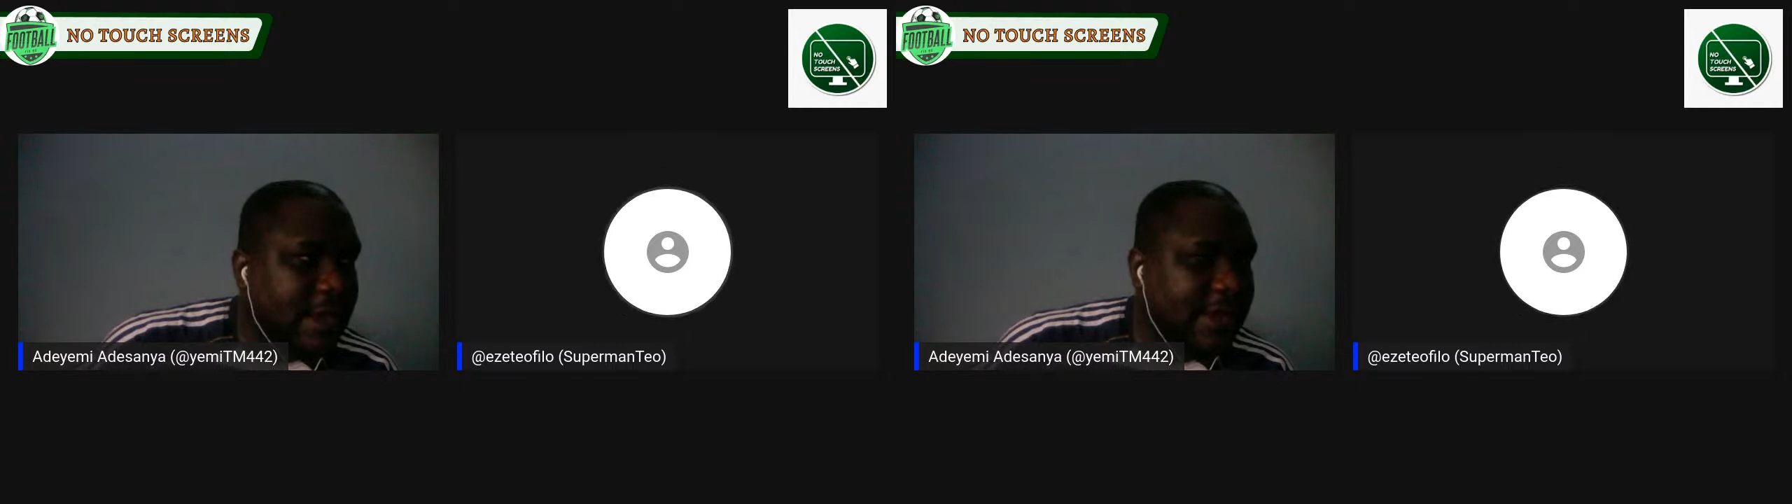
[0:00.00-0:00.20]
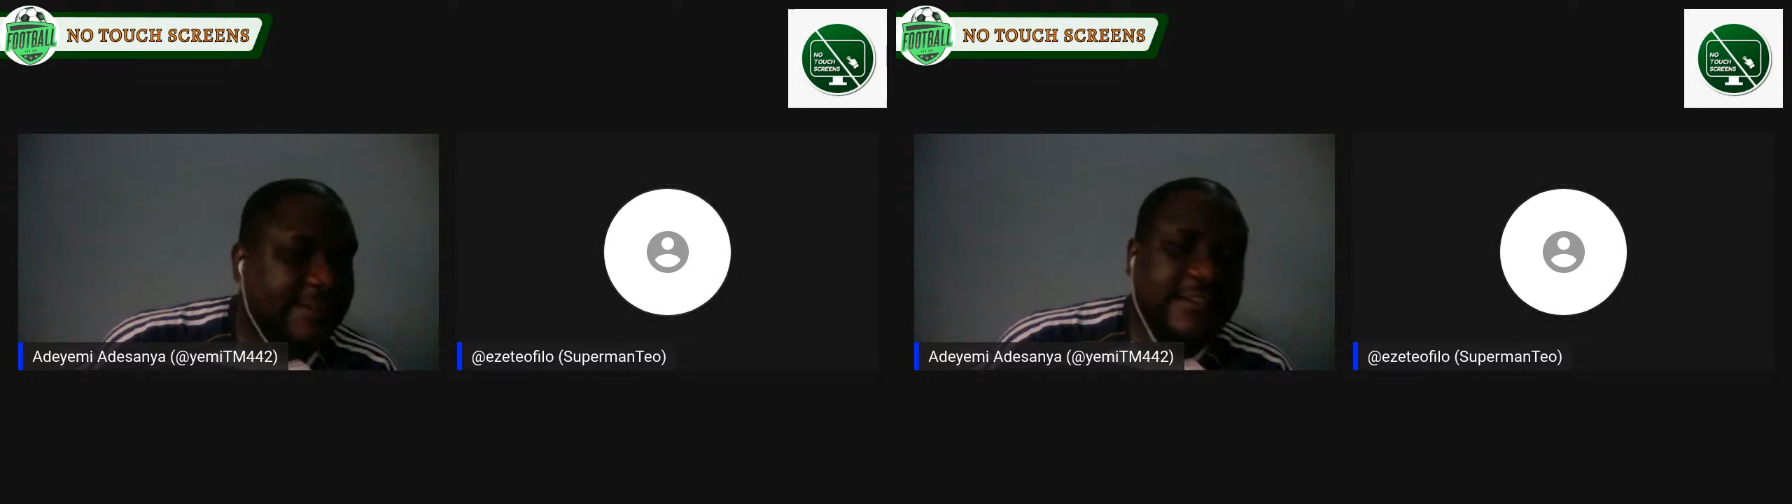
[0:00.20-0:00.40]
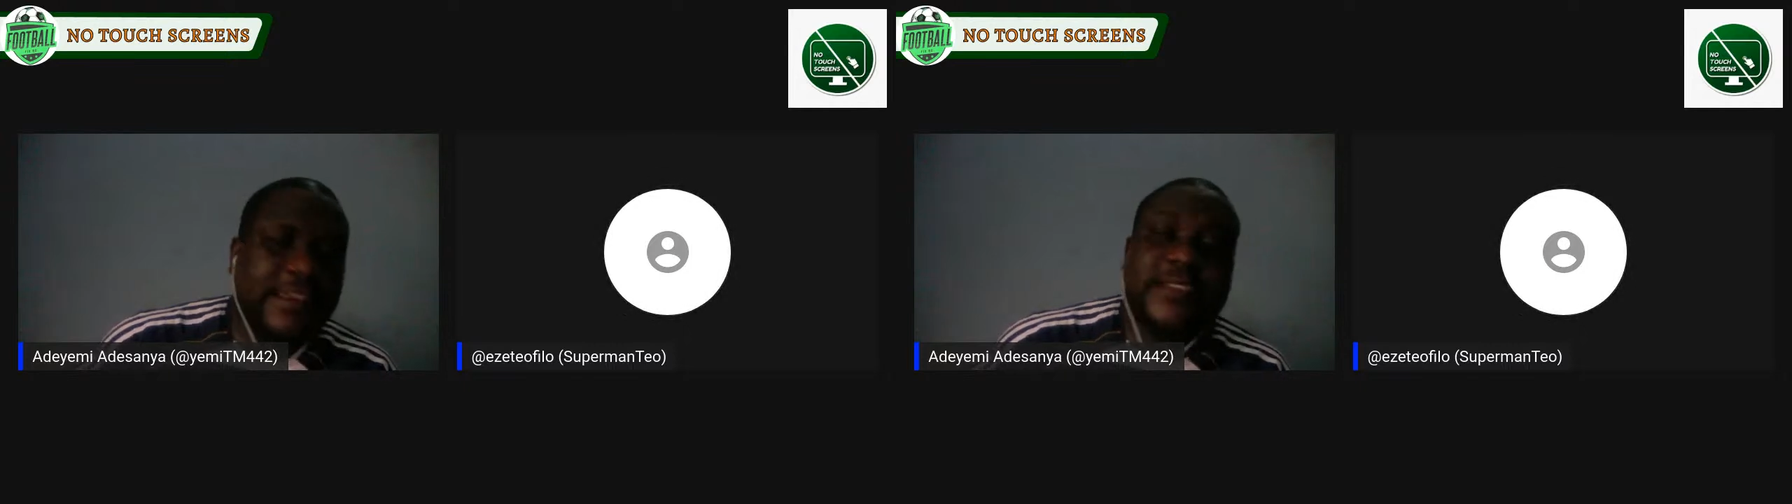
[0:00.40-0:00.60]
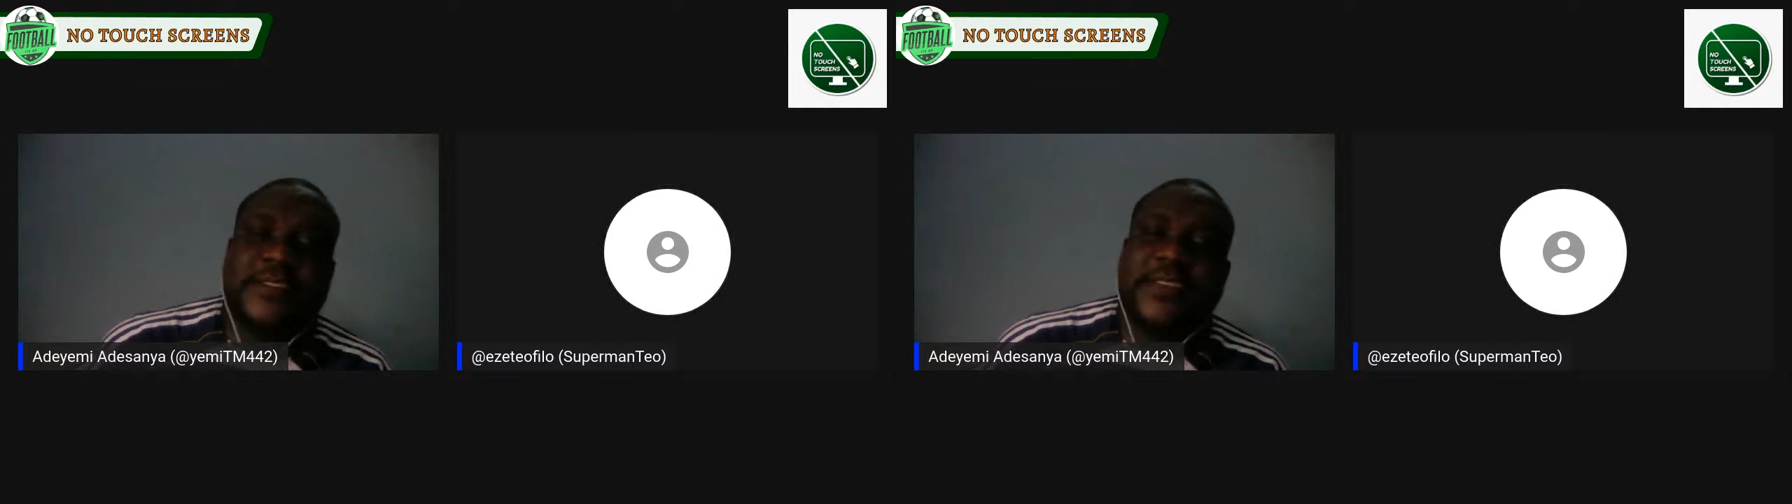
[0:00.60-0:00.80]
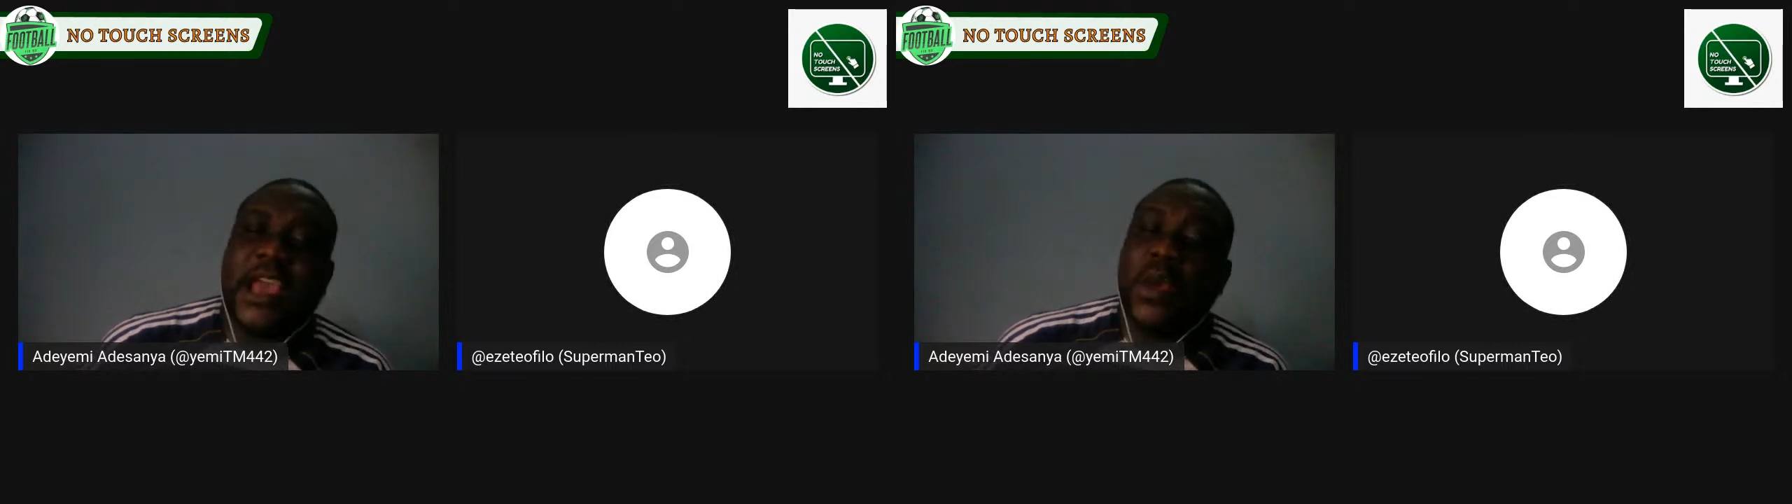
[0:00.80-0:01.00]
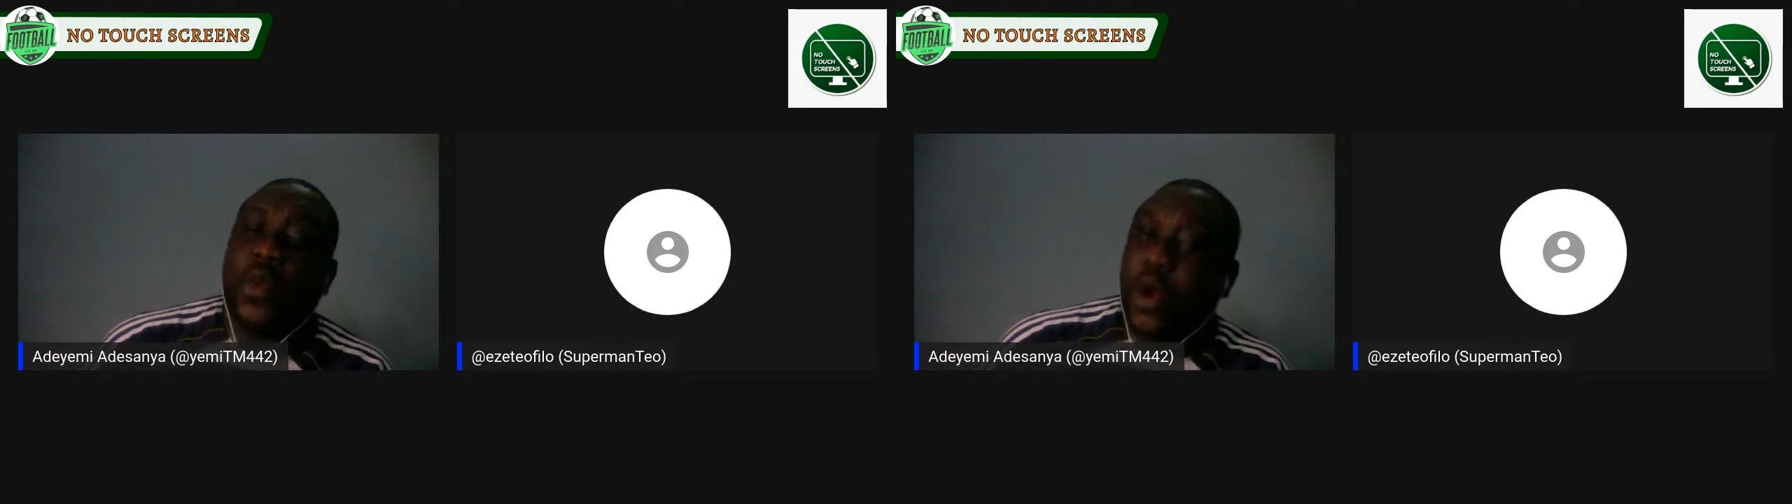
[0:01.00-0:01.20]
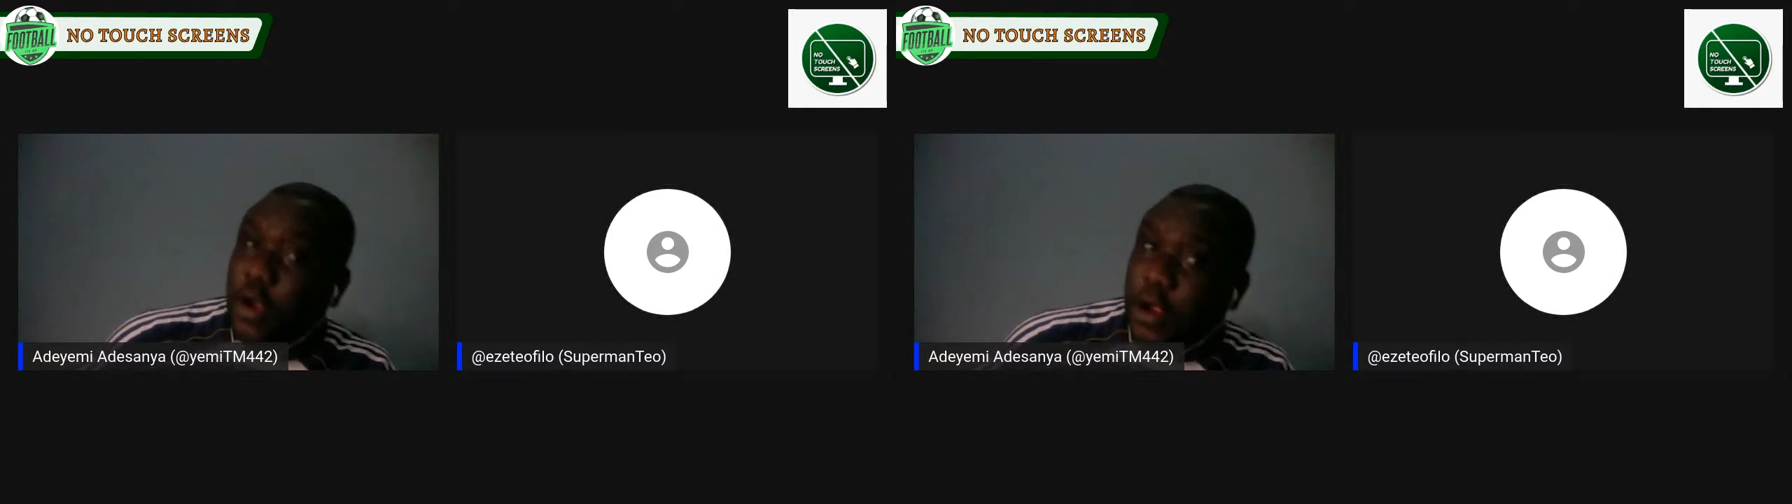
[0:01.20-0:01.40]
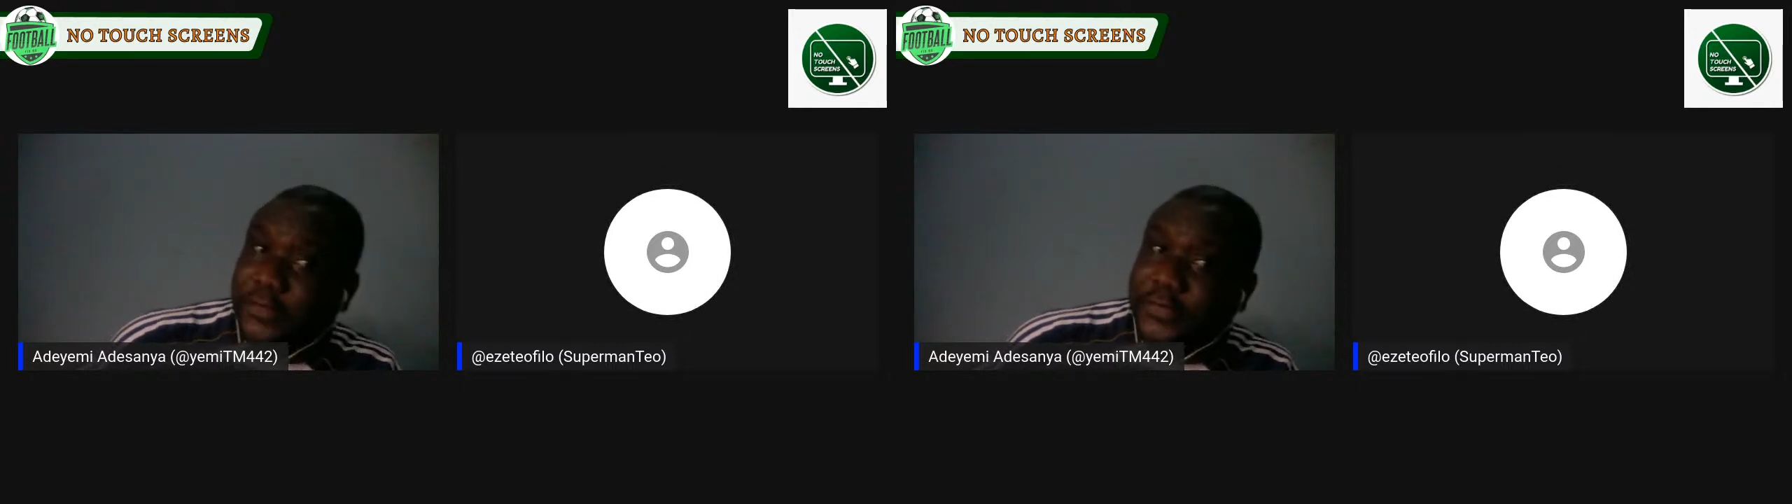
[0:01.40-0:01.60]
is this a
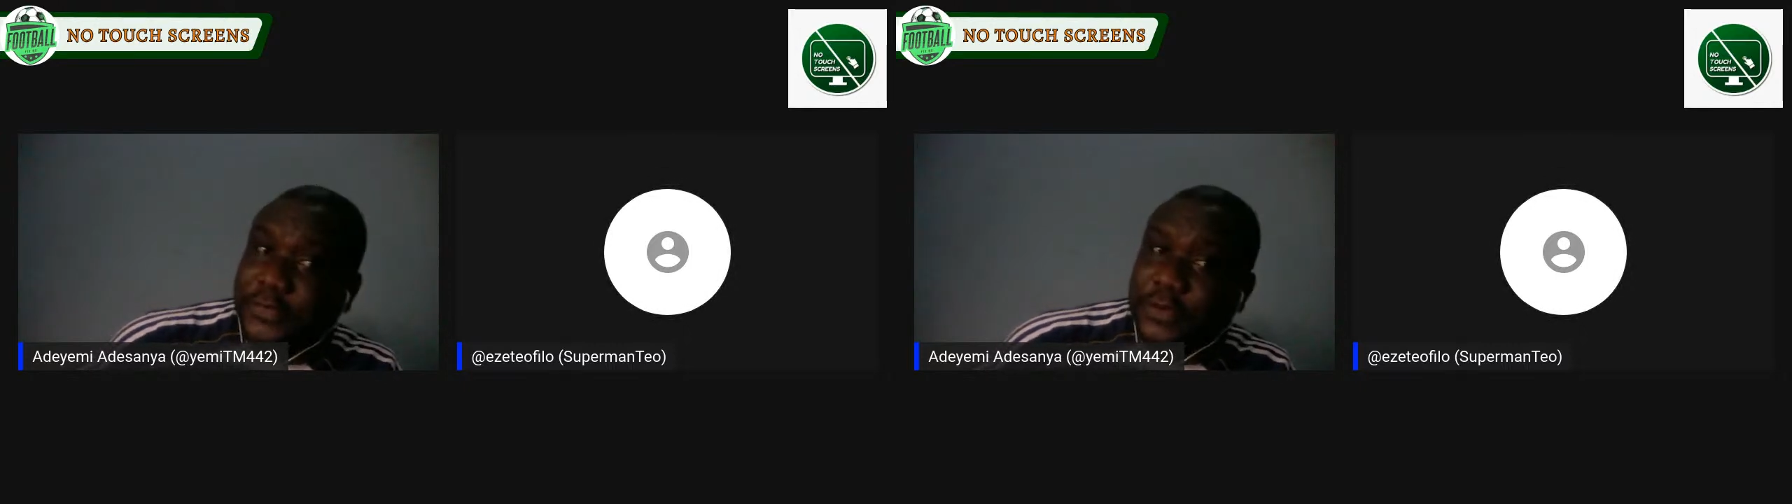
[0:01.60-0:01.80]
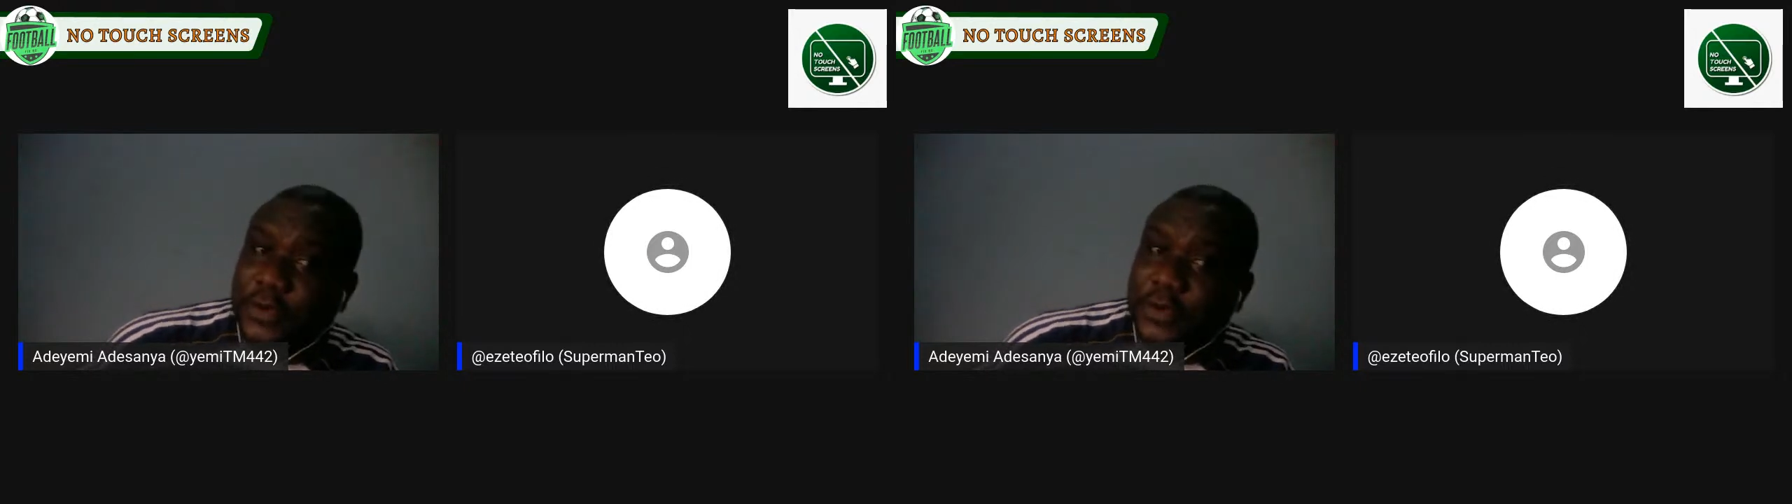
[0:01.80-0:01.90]
one-off